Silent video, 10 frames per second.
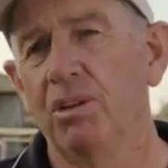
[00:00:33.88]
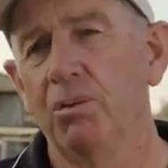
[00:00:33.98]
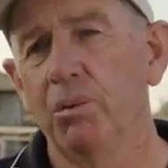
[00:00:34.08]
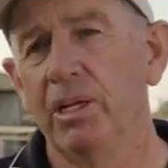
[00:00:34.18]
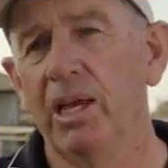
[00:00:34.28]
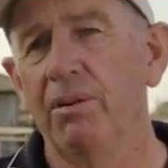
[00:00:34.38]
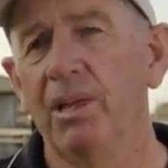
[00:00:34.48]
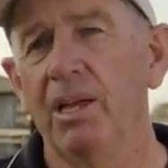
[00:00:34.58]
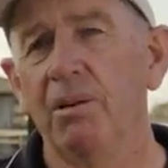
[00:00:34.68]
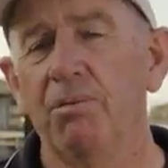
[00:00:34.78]
that we
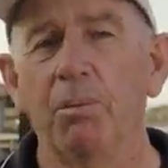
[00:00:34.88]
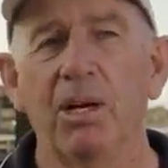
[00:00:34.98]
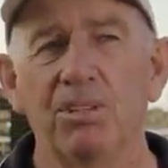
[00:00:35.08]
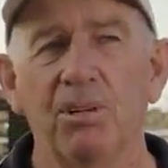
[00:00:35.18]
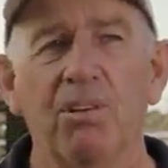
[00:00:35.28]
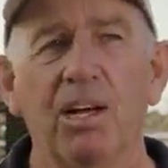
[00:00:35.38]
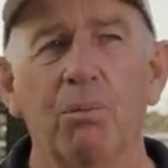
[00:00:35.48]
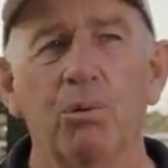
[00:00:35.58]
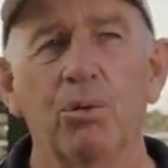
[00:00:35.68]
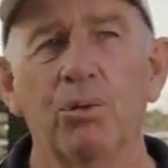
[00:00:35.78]
have that information
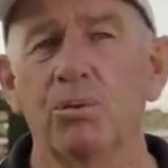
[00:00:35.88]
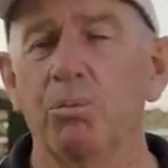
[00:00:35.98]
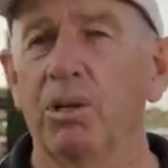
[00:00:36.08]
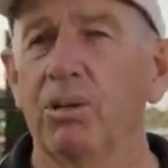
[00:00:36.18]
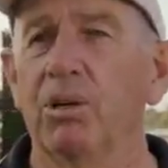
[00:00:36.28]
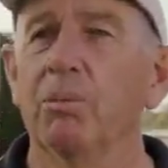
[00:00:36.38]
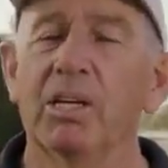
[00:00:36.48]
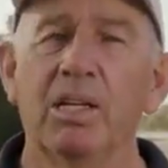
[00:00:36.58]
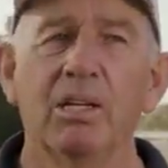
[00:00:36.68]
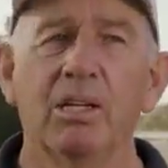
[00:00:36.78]
available to us by the
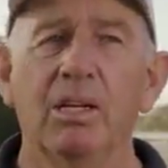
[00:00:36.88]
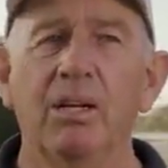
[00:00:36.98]
time they get to the